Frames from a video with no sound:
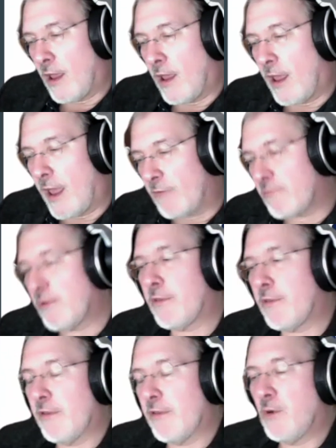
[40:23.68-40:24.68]

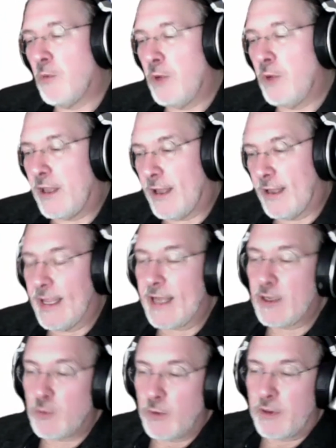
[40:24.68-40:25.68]
everything that we
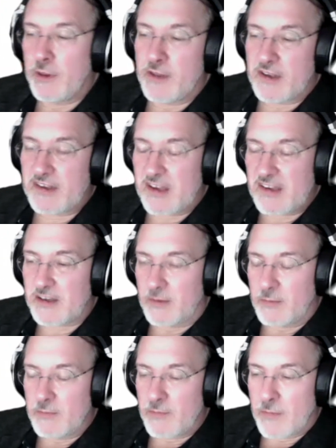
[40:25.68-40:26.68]
collect within the
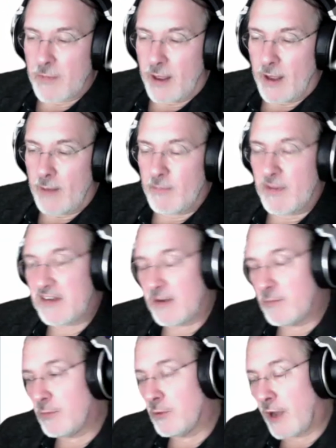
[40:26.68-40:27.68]
system that's
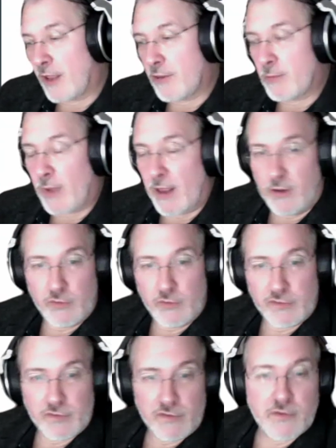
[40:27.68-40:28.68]
input either by the
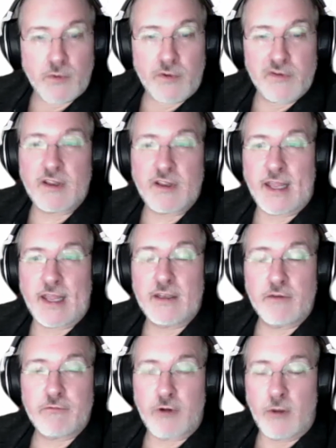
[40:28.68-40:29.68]
users or is
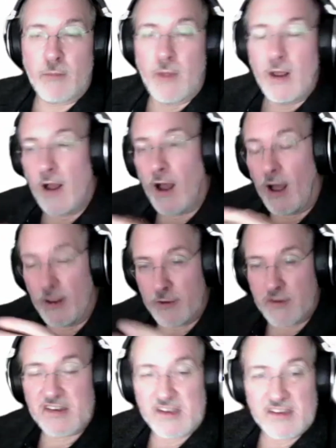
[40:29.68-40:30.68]
collected from other
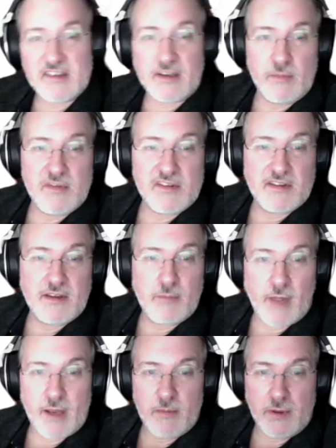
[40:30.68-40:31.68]
systems that
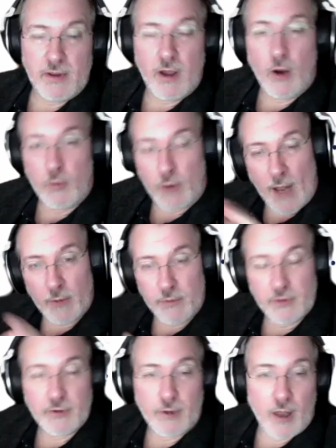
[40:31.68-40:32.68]
might be
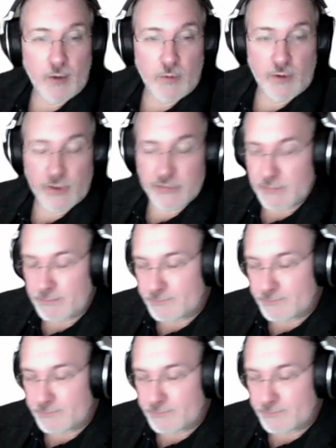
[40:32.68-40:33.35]
around Clockworx